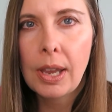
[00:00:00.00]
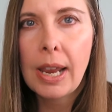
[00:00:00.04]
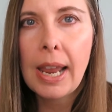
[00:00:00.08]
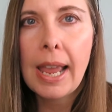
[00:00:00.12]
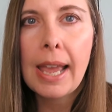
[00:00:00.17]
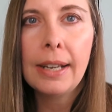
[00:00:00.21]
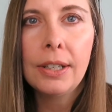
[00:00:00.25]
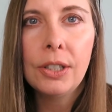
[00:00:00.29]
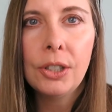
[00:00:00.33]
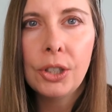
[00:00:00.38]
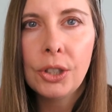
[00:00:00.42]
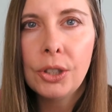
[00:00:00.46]

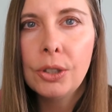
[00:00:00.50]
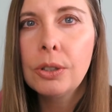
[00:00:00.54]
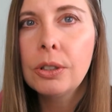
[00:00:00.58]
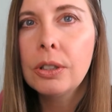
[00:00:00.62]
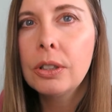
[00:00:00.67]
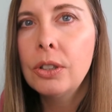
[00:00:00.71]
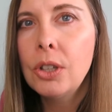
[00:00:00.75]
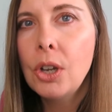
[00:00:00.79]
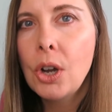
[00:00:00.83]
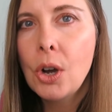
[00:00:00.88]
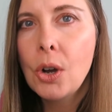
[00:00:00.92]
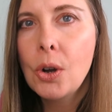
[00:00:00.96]
And
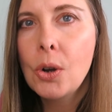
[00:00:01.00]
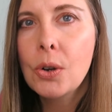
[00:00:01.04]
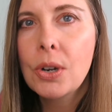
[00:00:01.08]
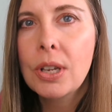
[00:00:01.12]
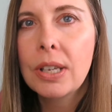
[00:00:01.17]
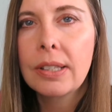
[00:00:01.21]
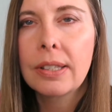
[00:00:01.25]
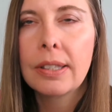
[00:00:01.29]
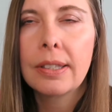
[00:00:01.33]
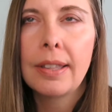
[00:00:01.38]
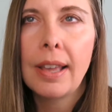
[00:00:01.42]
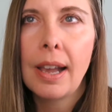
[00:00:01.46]
you'll
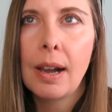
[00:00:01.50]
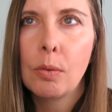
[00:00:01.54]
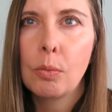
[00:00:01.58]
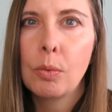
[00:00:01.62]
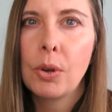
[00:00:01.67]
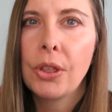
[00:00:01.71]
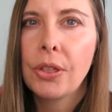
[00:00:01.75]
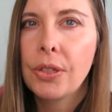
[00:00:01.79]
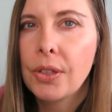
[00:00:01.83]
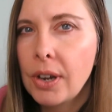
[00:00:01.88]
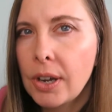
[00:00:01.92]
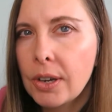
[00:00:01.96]
notice that
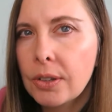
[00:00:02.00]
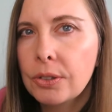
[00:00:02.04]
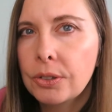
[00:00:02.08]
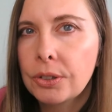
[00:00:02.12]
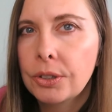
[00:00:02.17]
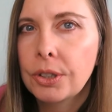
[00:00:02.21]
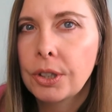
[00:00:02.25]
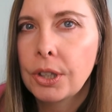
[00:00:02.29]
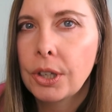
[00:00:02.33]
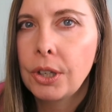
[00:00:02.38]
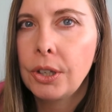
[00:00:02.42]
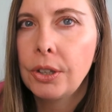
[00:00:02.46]
with other
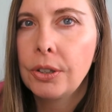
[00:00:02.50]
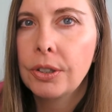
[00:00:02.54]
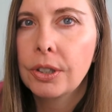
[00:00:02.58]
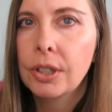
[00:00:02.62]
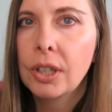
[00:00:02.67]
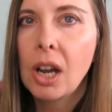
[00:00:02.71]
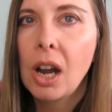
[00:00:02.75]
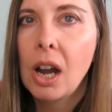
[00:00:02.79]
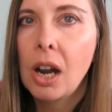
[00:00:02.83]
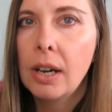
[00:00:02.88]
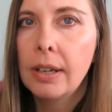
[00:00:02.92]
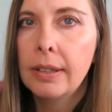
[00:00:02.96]

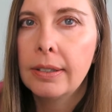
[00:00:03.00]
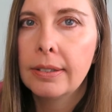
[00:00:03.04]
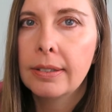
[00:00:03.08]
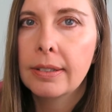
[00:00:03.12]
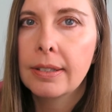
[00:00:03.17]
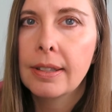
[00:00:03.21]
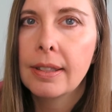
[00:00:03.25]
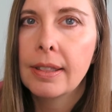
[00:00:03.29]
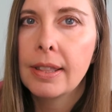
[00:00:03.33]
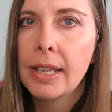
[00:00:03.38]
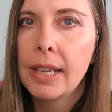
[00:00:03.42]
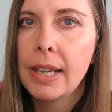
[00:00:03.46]
secured
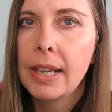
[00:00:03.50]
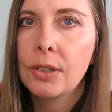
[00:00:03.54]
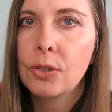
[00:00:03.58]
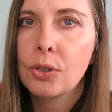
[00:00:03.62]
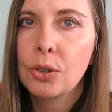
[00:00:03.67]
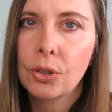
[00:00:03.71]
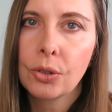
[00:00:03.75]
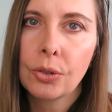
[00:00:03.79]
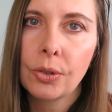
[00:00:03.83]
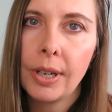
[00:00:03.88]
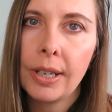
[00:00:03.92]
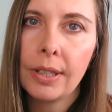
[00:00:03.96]
cards, the
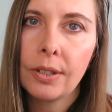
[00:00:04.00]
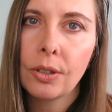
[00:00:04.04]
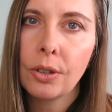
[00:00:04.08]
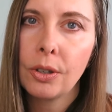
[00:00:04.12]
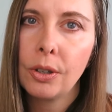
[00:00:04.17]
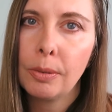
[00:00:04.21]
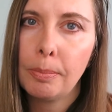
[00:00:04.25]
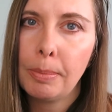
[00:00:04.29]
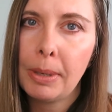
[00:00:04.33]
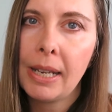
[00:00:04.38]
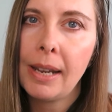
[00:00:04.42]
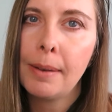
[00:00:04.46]
interest rates
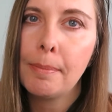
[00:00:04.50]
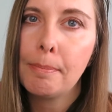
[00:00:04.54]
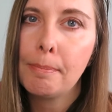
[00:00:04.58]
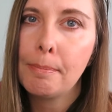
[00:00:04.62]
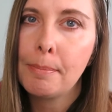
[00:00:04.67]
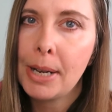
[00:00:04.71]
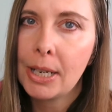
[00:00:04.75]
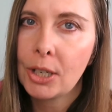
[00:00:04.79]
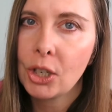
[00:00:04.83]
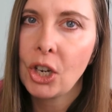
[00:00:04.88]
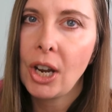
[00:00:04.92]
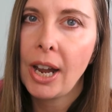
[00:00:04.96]
could be
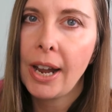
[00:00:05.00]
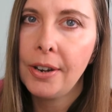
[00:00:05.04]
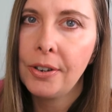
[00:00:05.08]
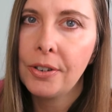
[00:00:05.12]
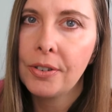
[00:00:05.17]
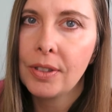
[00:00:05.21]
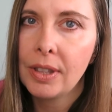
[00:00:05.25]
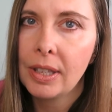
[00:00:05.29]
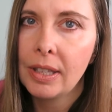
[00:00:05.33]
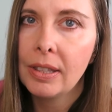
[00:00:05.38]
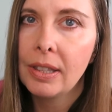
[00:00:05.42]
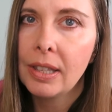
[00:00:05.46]
much
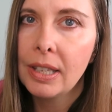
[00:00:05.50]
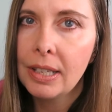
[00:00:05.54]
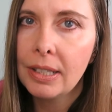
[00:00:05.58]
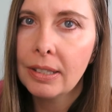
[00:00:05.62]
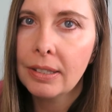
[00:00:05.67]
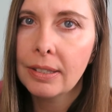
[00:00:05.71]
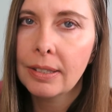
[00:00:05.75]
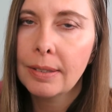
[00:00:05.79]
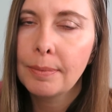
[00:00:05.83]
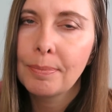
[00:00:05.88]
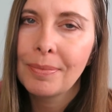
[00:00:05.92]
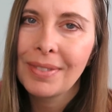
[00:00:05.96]
higher than
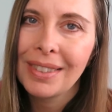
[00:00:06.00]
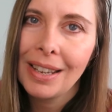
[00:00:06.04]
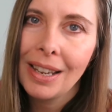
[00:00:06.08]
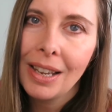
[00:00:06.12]
this.